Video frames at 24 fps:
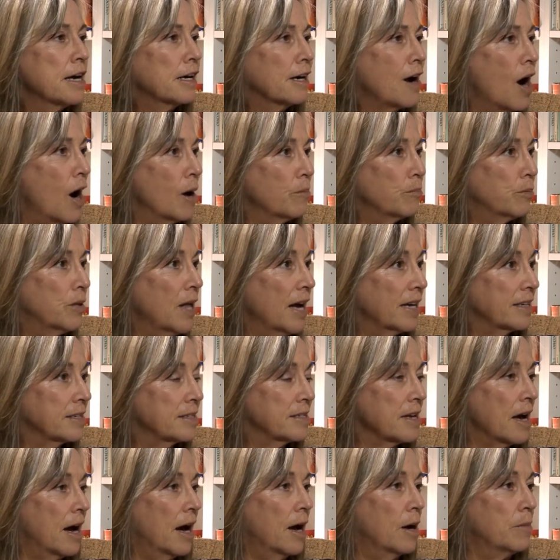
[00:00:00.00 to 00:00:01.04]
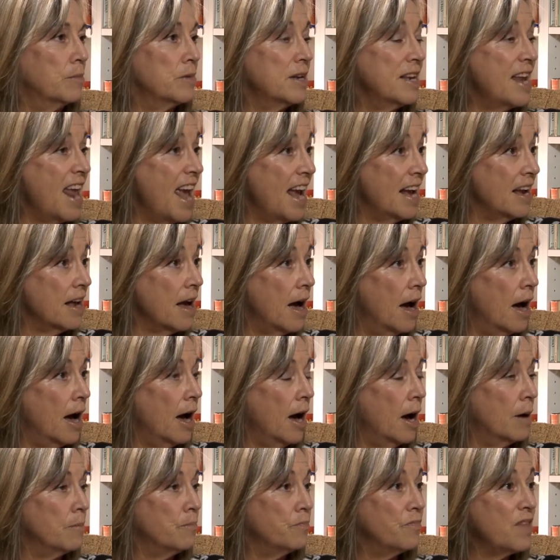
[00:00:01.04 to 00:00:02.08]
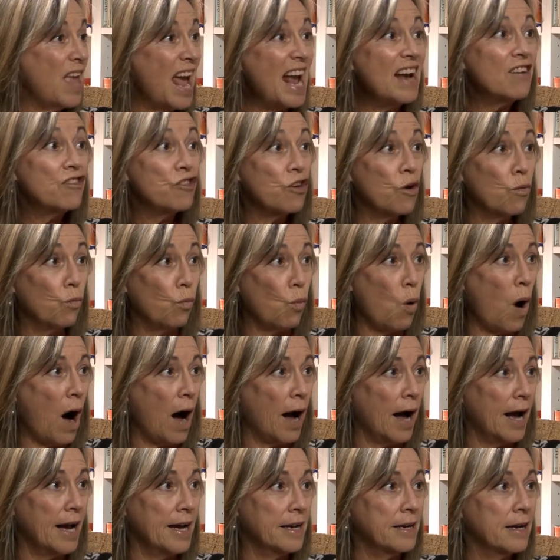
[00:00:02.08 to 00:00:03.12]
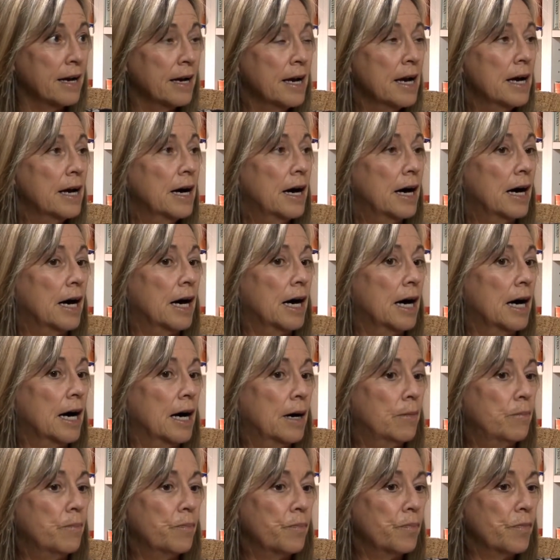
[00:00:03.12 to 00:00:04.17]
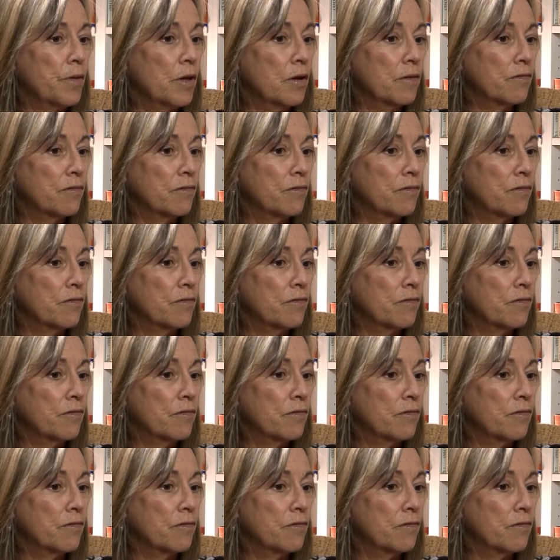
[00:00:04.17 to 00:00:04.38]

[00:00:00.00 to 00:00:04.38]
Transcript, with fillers: complex um, na um, nationwide um,